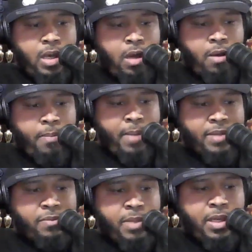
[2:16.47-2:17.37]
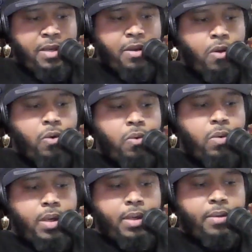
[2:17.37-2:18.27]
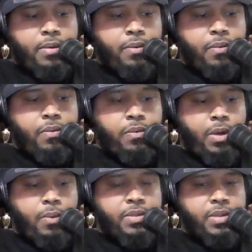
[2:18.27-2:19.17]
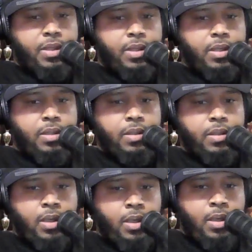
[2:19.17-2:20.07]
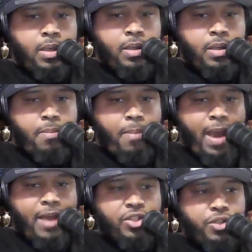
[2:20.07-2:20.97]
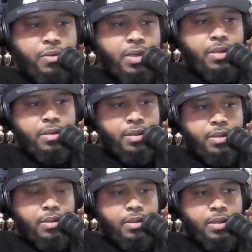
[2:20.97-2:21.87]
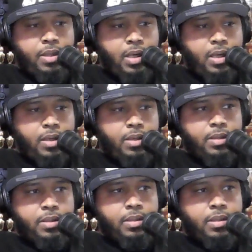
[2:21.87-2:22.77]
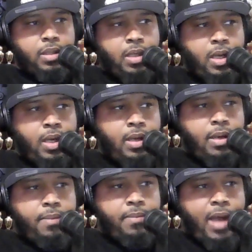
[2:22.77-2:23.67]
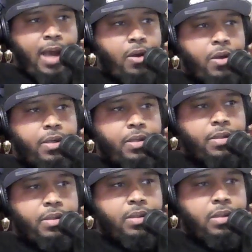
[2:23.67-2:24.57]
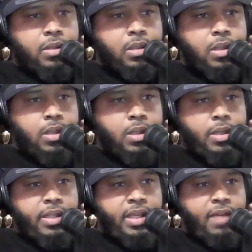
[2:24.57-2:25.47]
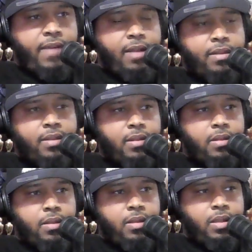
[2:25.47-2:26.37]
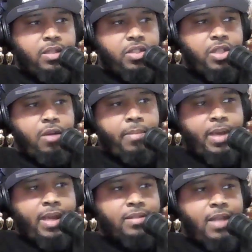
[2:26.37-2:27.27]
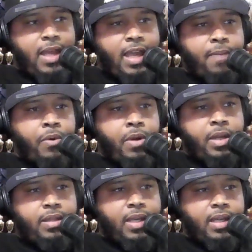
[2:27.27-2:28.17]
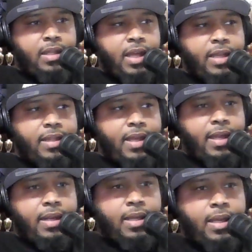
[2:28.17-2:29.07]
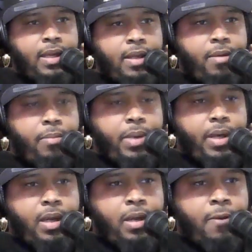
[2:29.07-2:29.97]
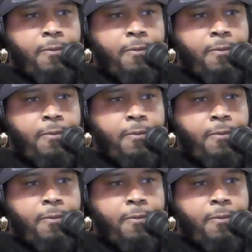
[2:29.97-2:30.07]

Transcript: As many know, there was a mass shooting. Not gonna give out this young man's name or anything like that, but